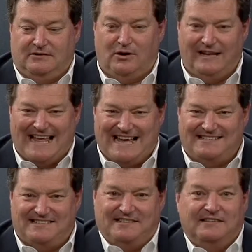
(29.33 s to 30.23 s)
or
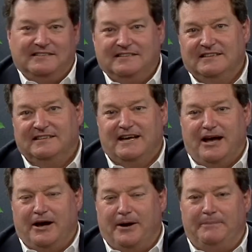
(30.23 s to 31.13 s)
less.
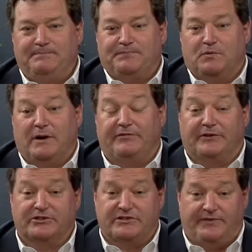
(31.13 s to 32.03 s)
Um, well,
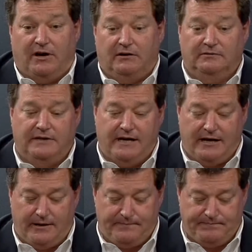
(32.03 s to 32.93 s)
first of all,
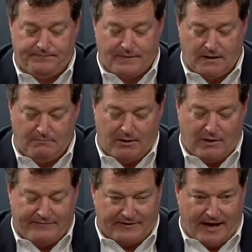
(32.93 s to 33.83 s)
um, my
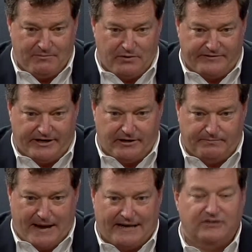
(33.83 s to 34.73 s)
wife and I moved here
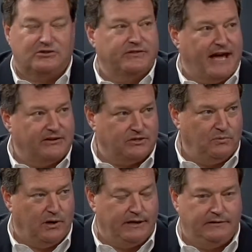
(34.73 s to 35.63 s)
back in
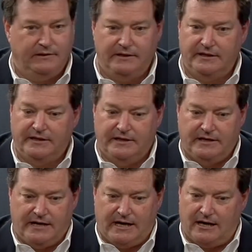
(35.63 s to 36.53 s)
2001.
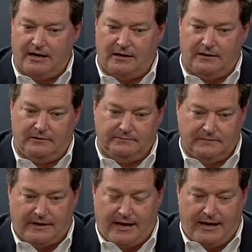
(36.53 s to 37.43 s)
Uh,
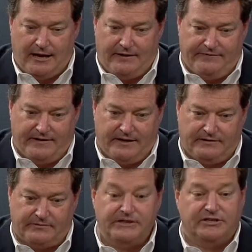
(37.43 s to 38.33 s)
I have uh,
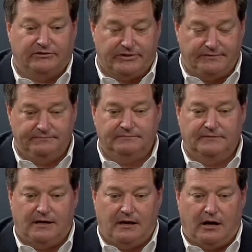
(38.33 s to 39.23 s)
three children,
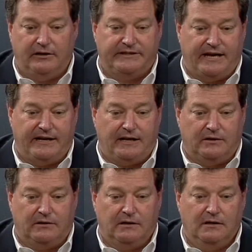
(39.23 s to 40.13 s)
uh, all attending
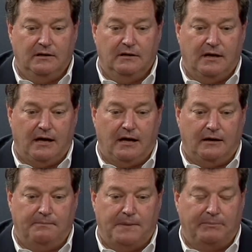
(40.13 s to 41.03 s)
uh,
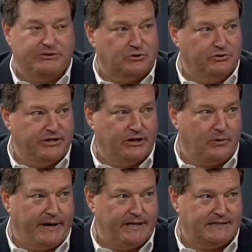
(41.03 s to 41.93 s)
public schools here in
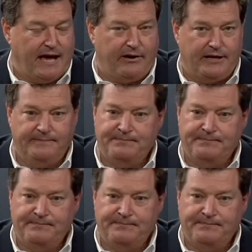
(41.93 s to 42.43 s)
Queen Anne's County.